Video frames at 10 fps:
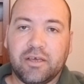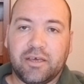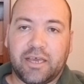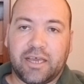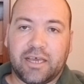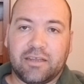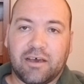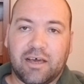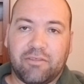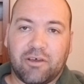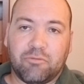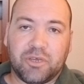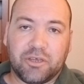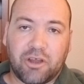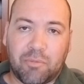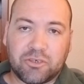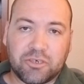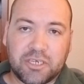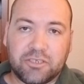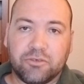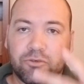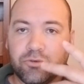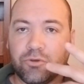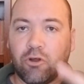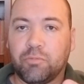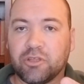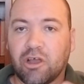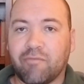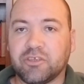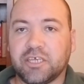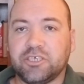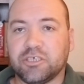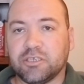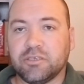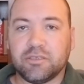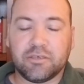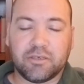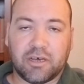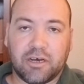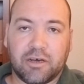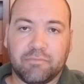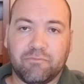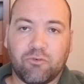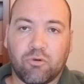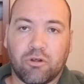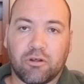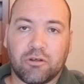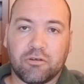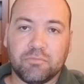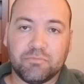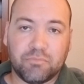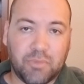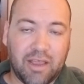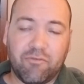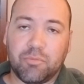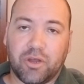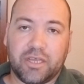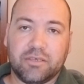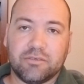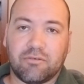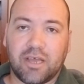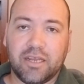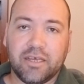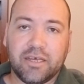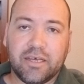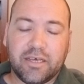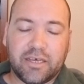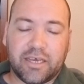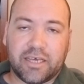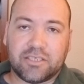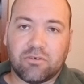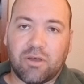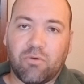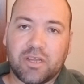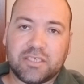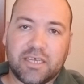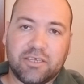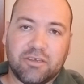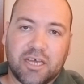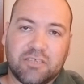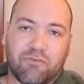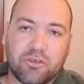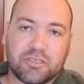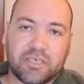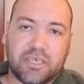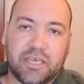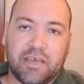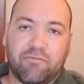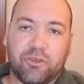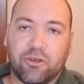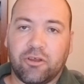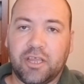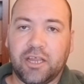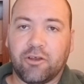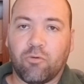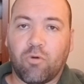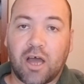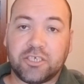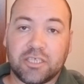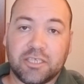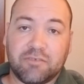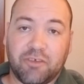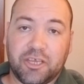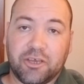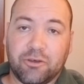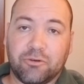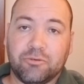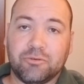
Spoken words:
And I thought it would be a good opportunity to open the conversation for everybody, right? And so I want to say to you guys, firstly, if you're here watching this video,